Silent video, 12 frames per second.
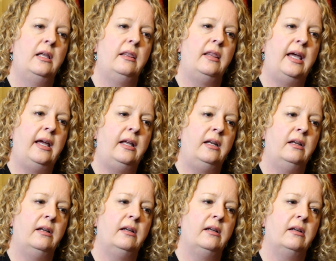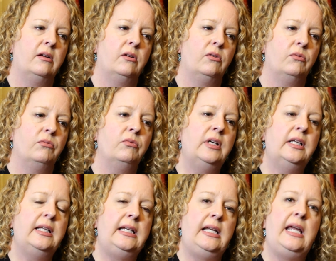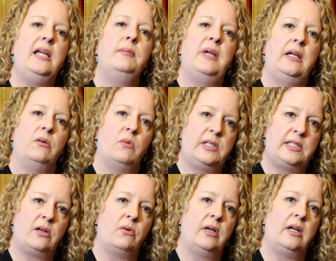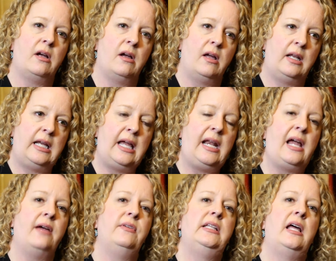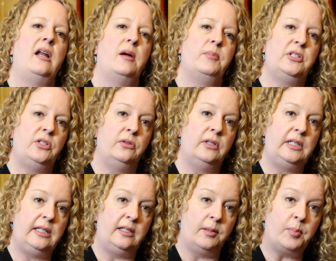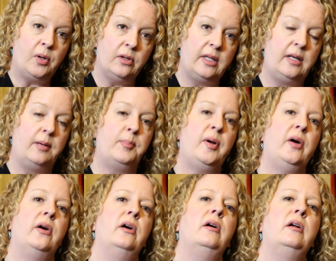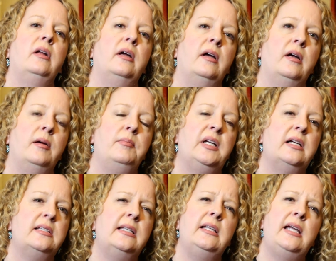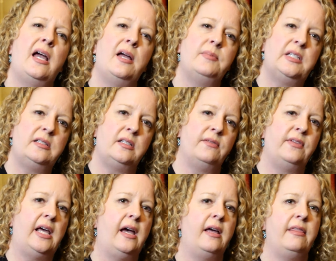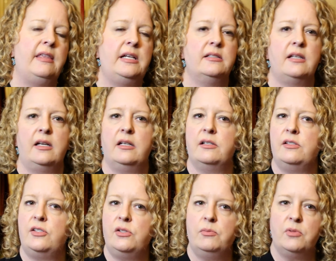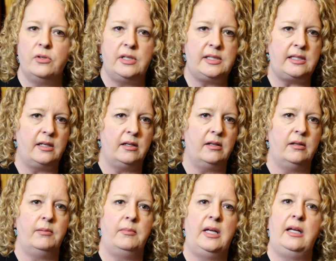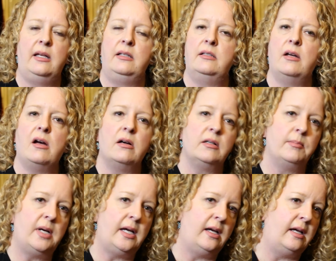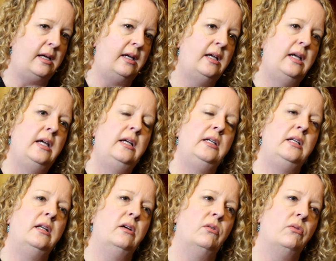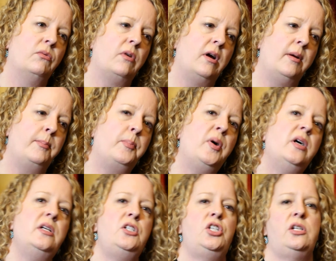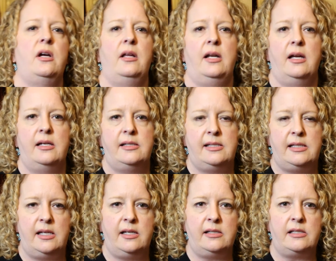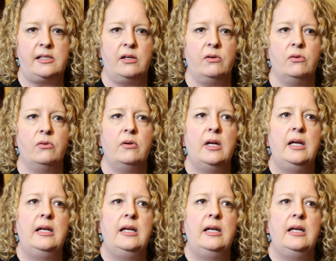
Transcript: then really naming what's going on and having that opportunity to pull it apart. Because in the absence of that, things like consumerism and dogma, you know, are pushed on us. And so